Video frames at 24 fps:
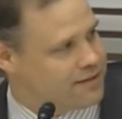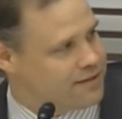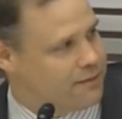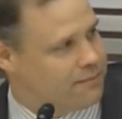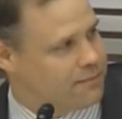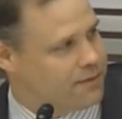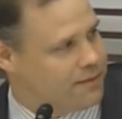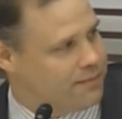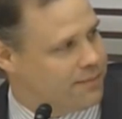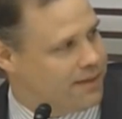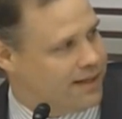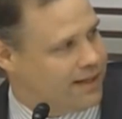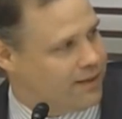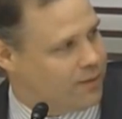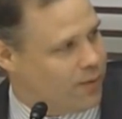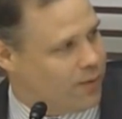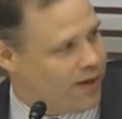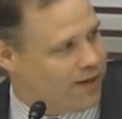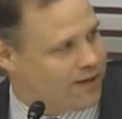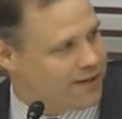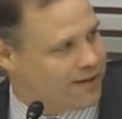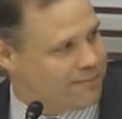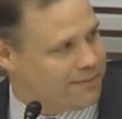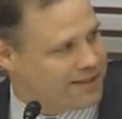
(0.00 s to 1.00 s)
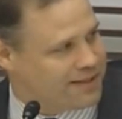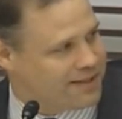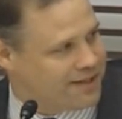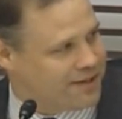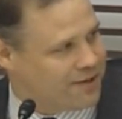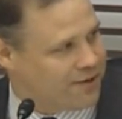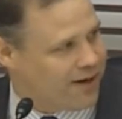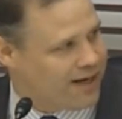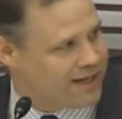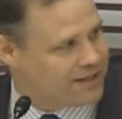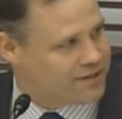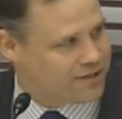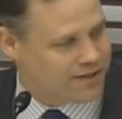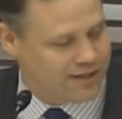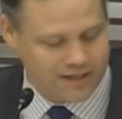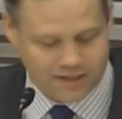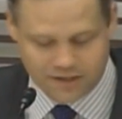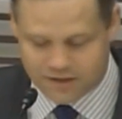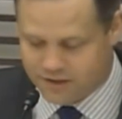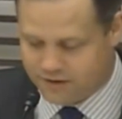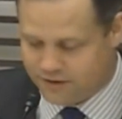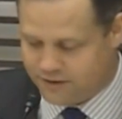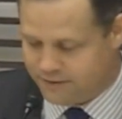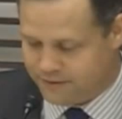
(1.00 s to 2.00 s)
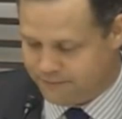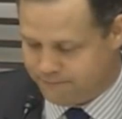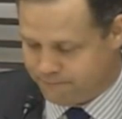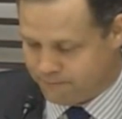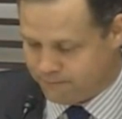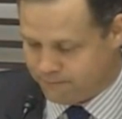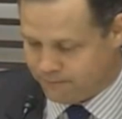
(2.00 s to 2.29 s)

Subcommittee. Welcome and congratulations.